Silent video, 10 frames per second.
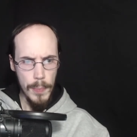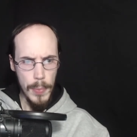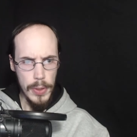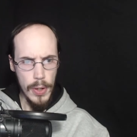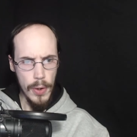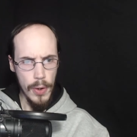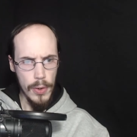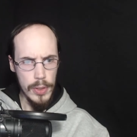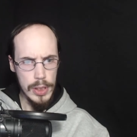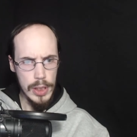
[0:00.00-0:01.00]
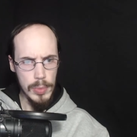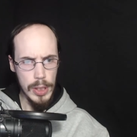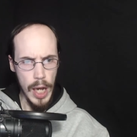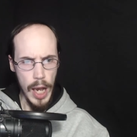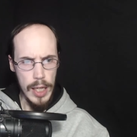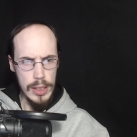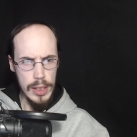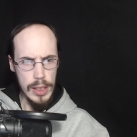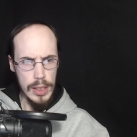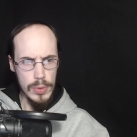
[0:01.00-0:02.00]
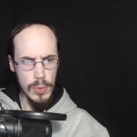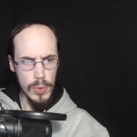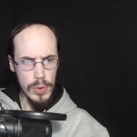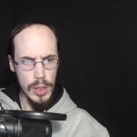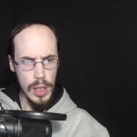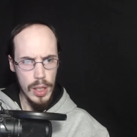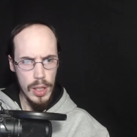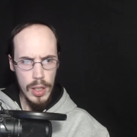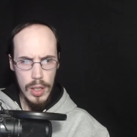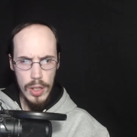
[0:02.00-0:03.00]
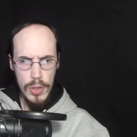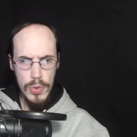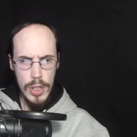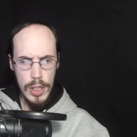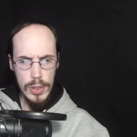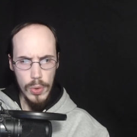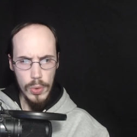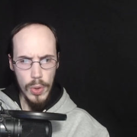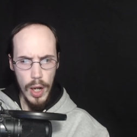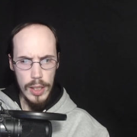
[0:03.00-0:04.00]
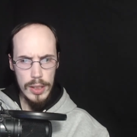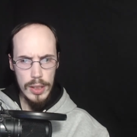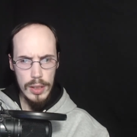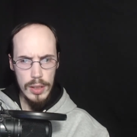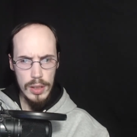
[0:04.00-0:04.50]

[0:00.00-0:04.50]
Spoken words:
But there are some guys in this world you just don't cross.